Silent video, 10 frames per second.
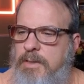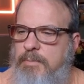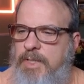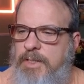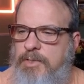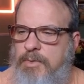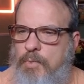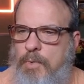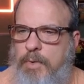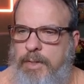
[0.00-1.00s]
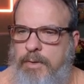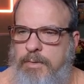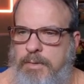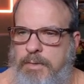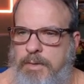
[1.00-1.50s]
Minotaur Warrior.
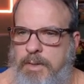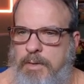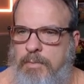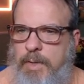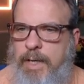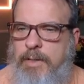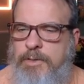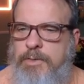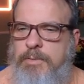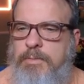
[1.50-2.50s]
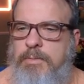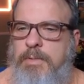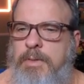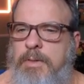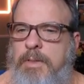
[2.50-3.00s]
Rares,
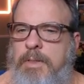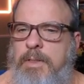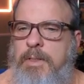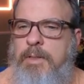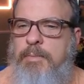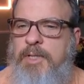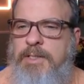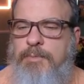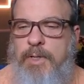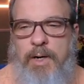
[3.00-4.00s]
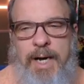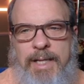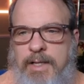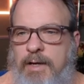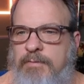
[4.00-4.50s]
Peacebringer.
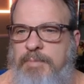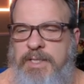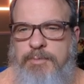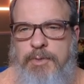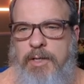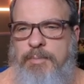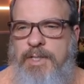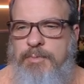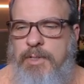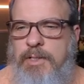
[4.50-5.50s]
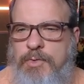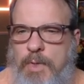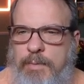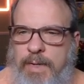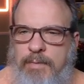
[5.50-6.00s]
I love Peacebringer. Peacebringer is
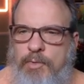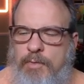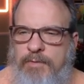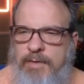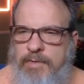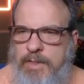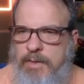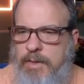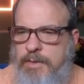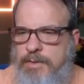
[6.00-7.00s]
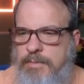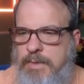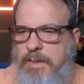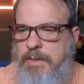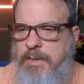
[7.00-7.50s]
one of my more favorite cards.
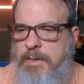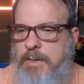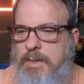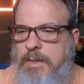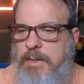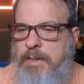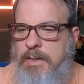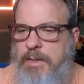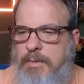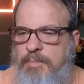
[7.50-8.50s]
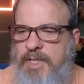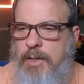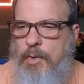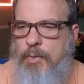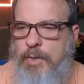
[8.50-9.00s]

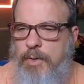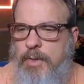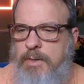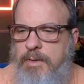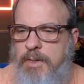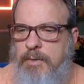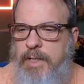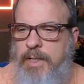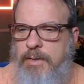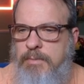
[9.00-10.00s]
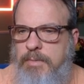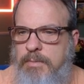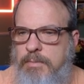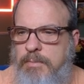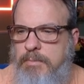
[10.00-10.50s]
Pit Ogre. Okay.
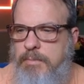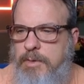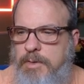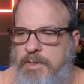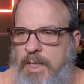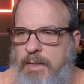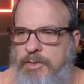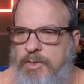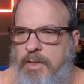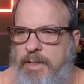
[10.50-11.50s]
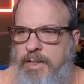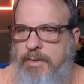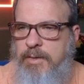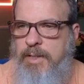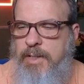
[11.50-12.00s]
Good solid draw
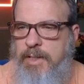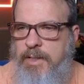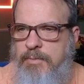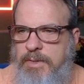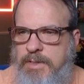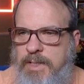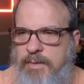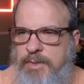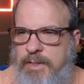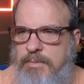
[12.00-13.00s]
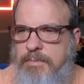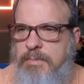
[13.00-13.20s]
here. And what's the epic?